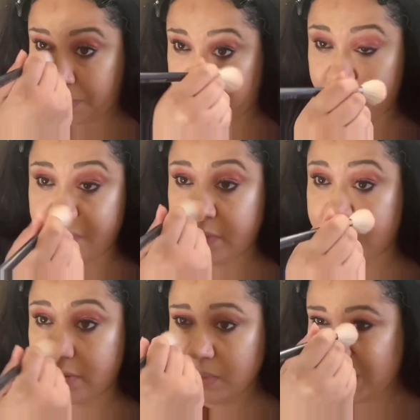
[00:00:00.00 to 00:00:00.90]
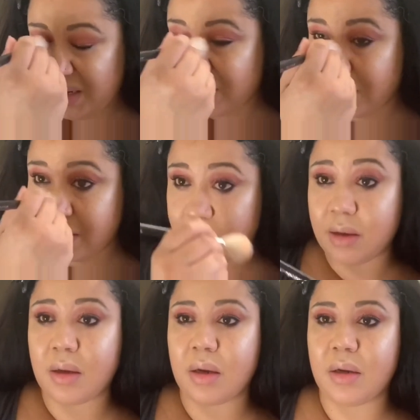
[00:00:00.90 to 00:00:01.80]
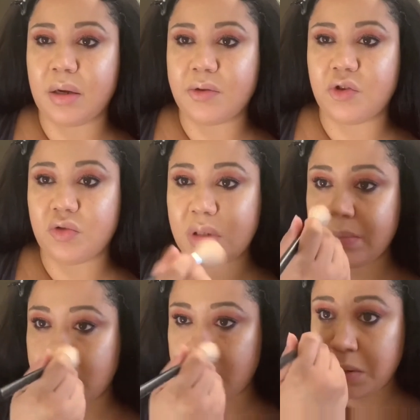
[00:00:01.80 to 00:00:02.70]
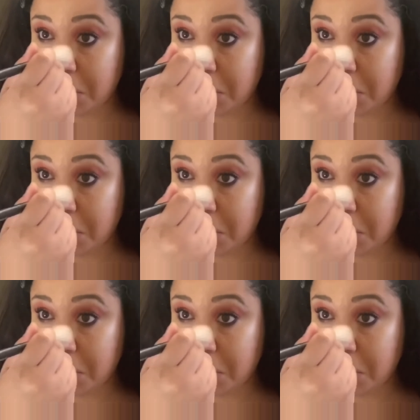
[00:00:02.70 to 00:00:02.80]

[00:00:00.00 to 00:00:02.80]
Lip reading: If you do like an extreme look,